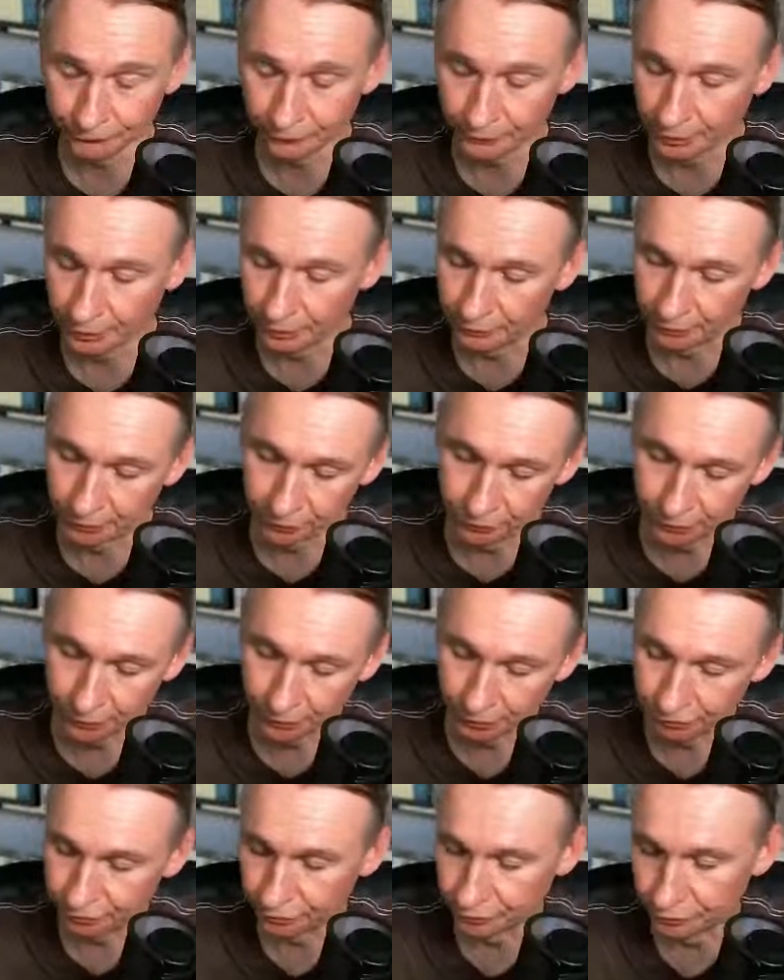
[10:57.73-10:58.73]
and then you
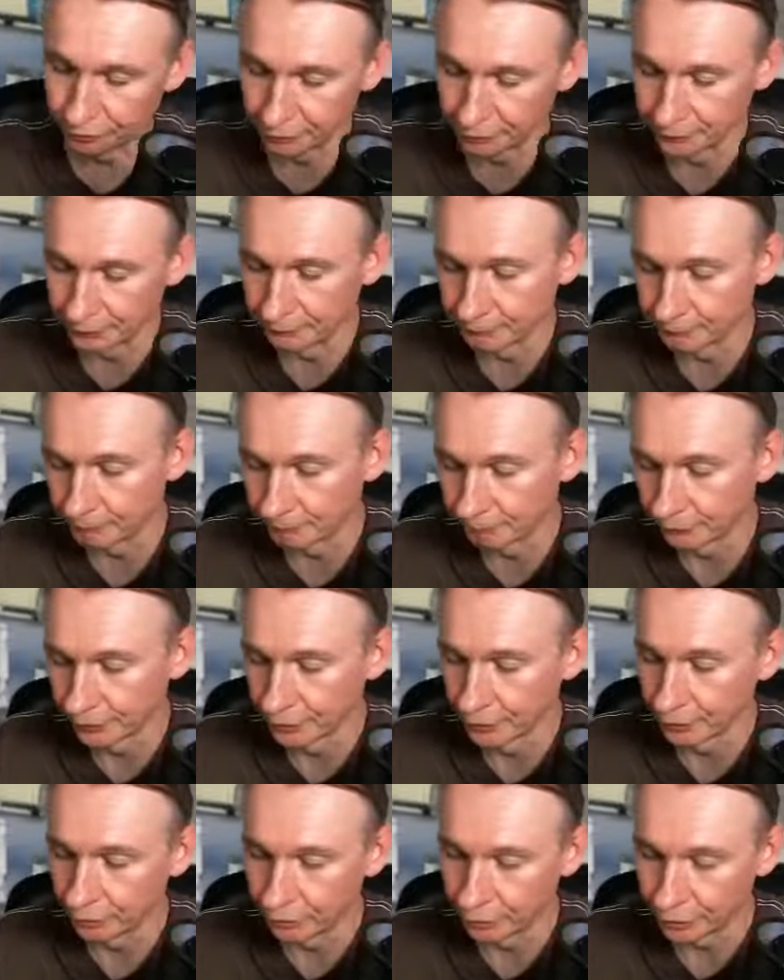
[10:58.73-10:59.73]
have to log in.
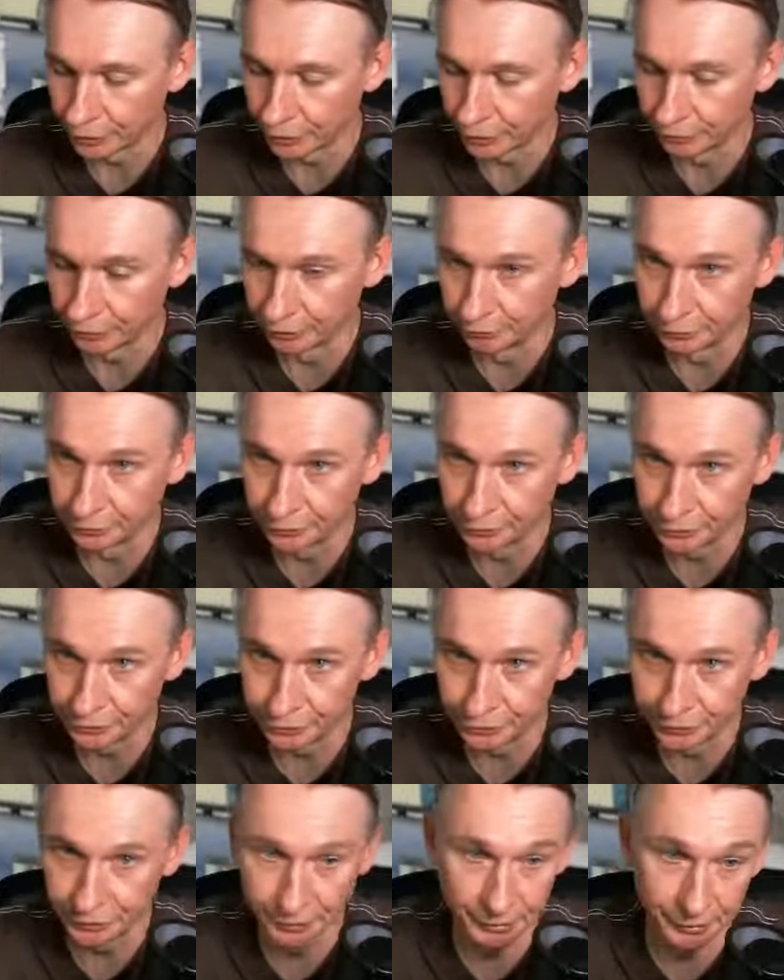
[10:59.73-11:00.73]
You can
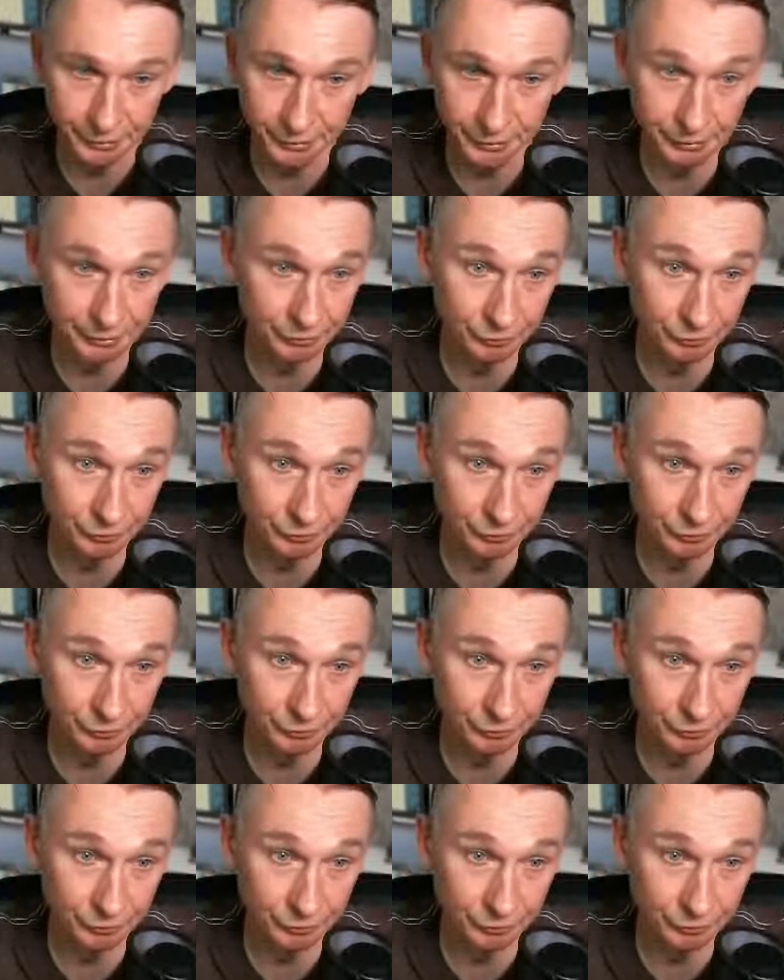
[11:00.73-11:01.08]
immediately